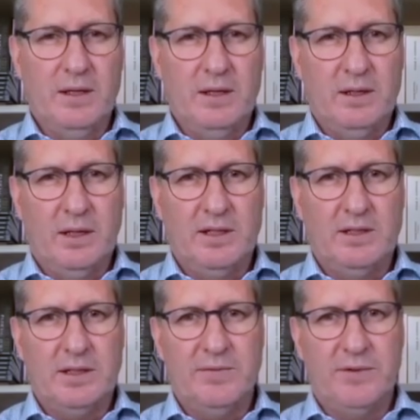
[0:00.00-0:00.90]

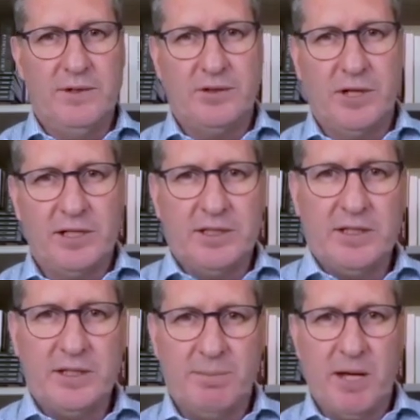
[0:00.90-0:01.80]
Yes, infrastructure
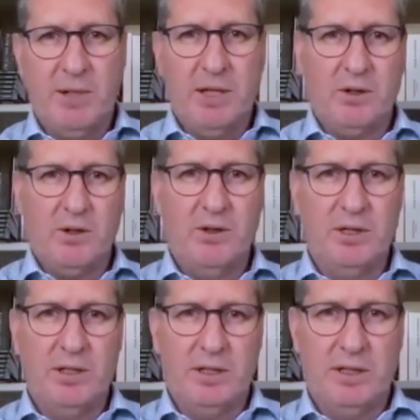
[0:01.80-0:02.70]
is a public
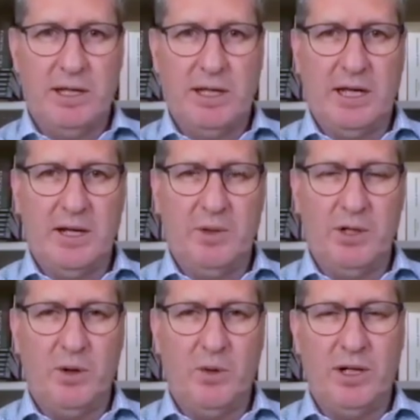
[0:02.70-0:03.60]
good, and we
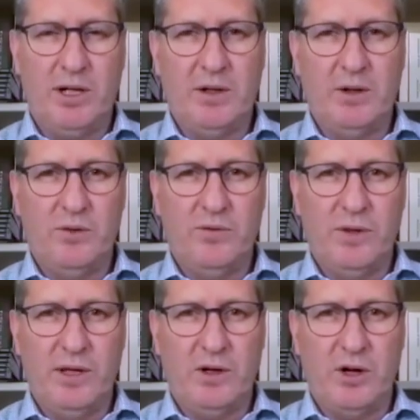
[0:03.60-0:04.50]
know what it can do
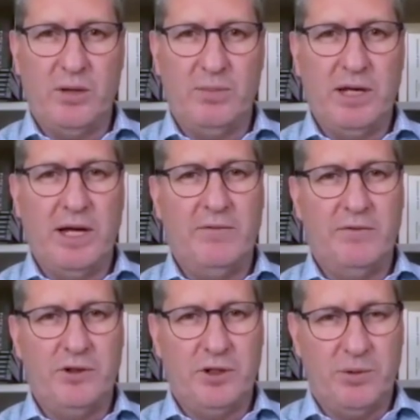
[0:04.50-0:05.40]
for the economy and
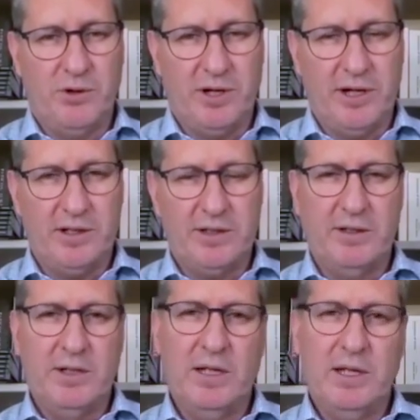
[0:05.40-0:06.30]
for job creation.